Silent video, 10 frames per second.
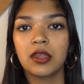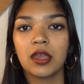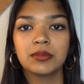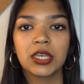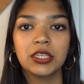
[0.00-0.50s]
I'm
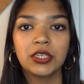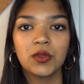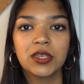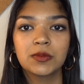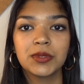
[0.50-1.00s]
telling you
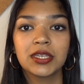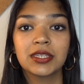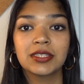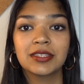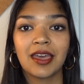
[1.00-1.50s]
this
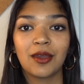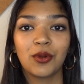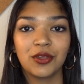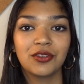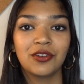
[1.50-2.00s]
because I want
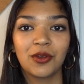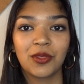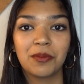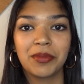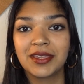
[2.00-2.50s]
you to know
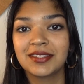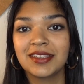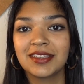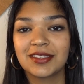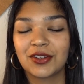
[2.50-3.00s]
that Banksy
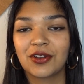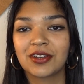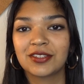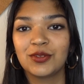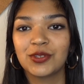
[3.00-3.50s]
is an
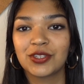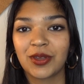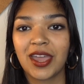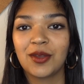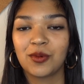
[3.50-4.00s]
artist who is
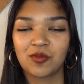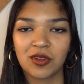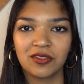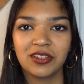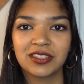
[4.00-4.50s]
okay with
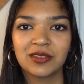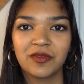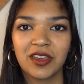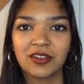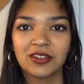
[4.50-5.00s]
ruffling some
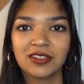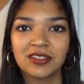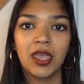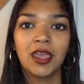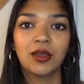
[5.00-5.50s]
feathers,
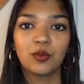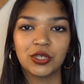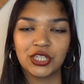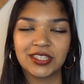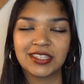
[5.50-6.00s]
which
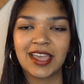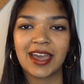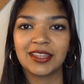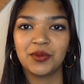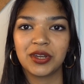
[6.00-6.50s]
is
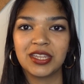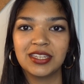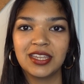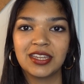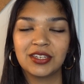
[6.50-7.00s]
exactly what he
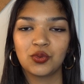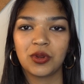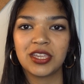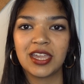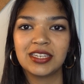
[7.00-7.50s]
did in
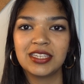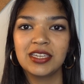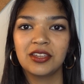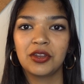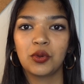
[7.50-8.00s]

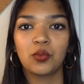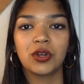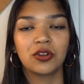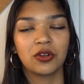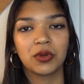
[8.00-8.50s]
2018 when
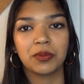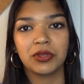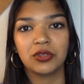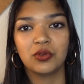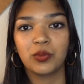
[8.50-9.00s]
Girl with
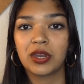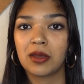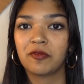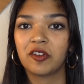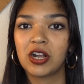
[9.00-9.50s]
Balloon went up
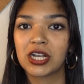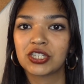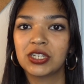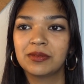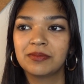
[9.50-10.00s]
for
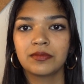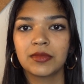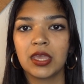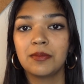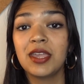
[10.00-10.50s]
auction.
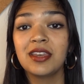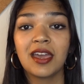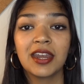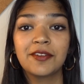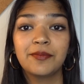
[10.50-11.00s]
It may not
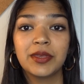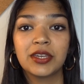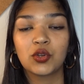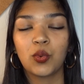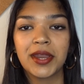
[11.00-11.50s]
have been
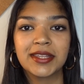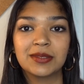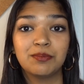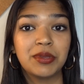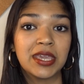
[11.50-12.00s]
quite as
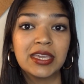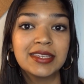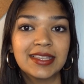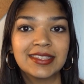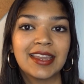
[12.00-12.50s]
big
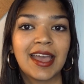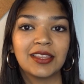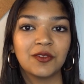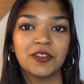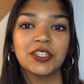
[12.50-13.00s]
as an
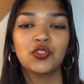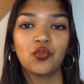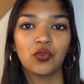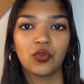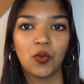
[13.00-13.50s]
elephant in the
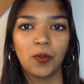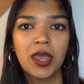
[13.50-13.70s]
room,